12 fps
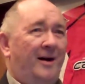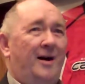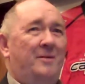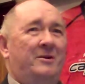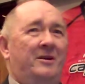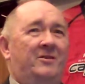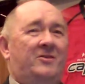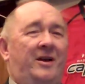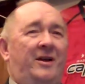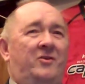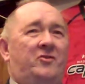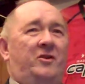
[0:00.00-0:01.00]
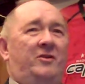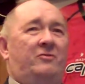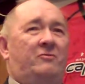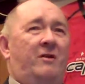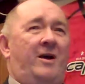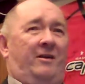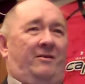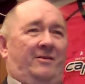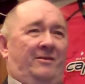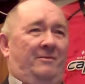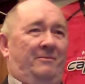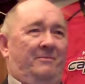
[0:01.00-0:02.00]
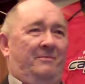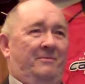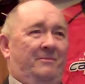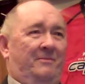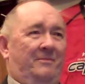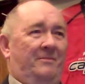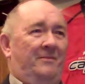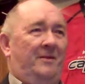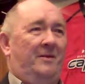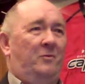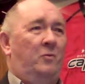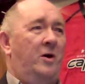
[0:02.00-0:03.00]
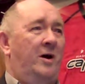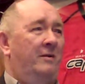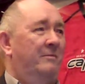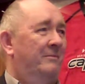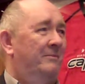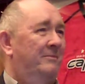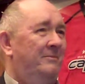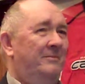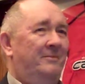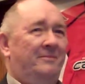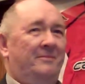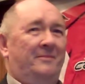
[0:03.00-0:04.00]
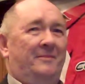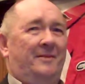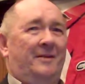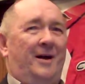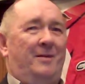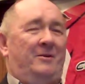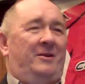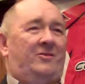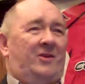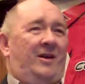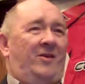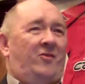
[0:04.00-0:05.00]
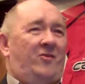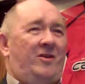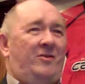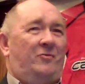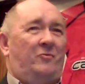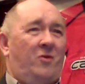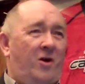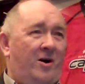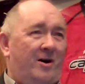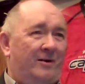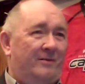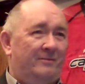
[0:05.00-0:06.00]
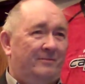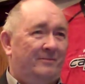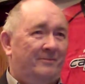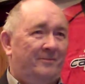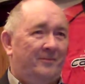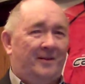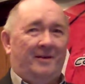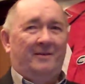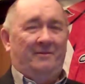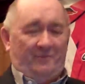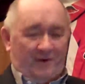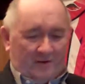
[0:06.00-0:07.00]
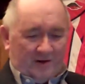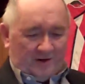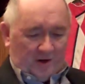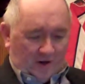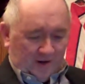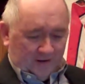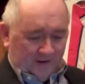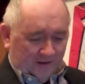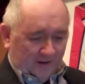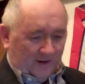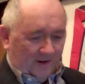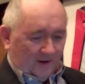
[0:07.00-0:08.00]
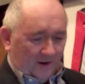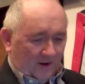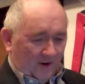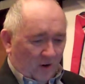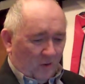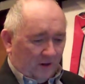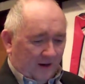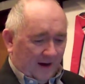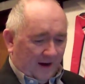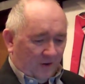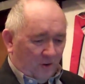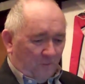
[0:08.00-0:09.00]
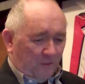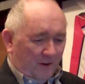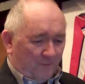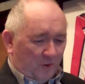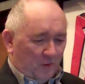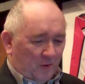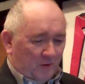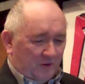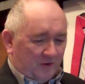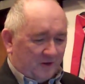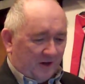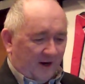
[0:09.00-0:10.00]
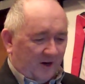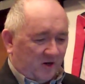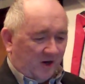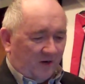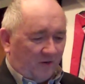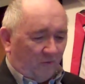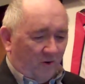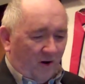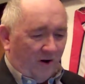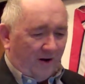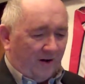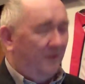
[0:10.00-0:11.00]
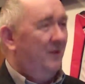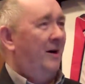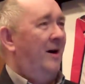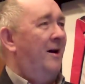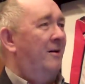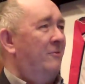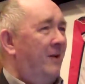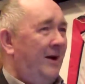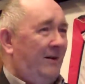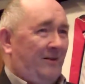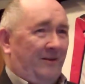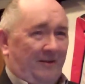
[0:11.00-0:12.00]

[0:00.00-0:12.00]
How many say she's right? One. How many say she's wrong? Very good. Okay, you people who say she's wrong are right.